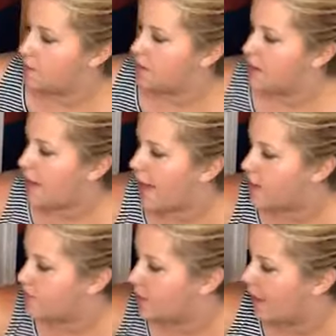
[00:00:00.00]
I'm going to add
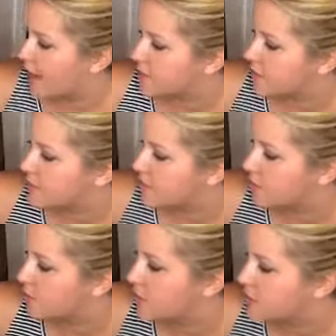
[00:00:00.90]
a few accents
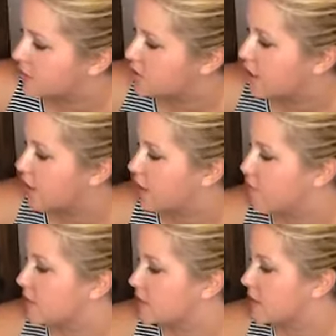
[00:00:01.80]
too because I just can't
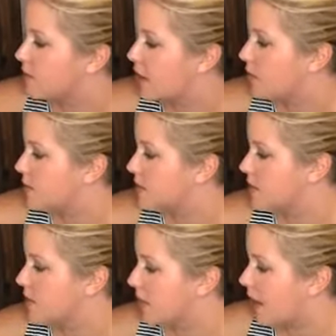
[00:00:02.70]
help myself. I always
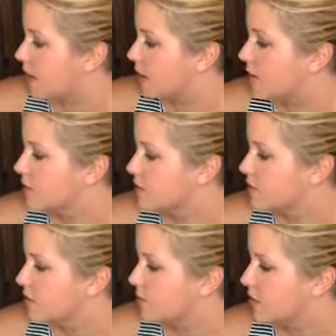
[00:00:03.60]
end up adding
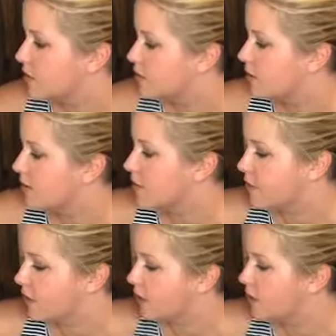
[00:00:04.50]
something to
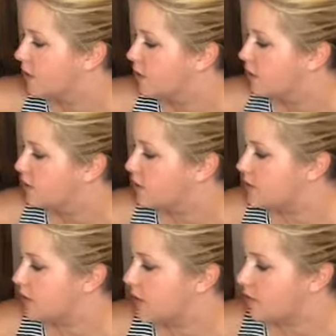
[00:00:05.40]
everything. Let's
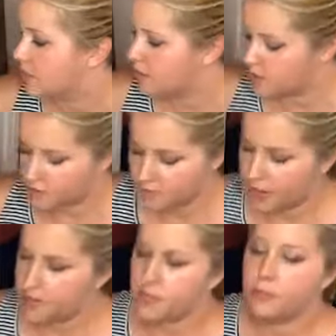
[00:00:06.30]
see. I'm going to use a
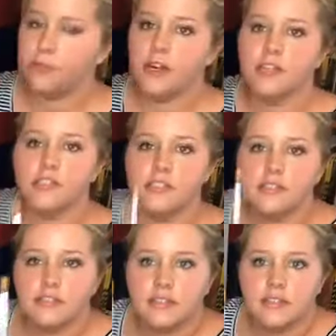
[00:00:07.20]
round-tipped brush. This
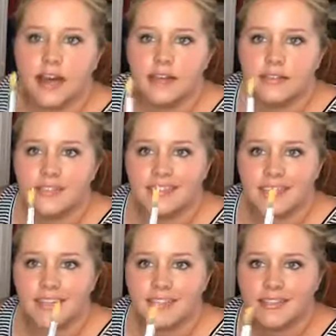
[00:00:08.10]
is a size
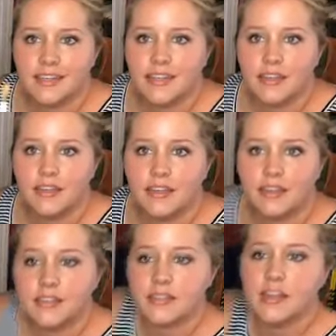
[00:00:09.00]
6. It
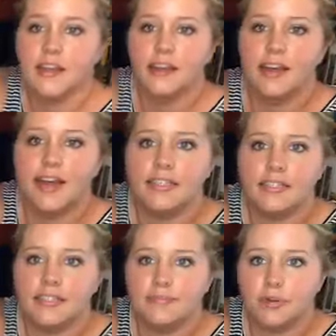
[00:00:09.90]
is nice
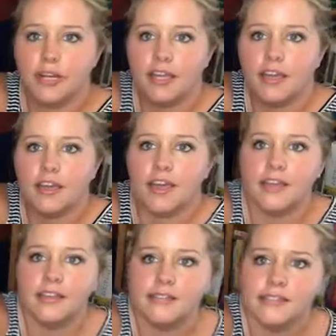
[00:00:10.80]
and springy,
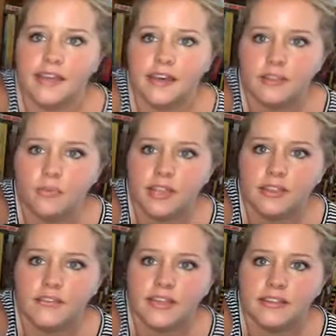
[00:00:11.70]
and see how the width
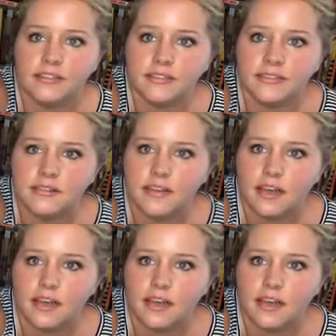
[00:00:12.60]
of it is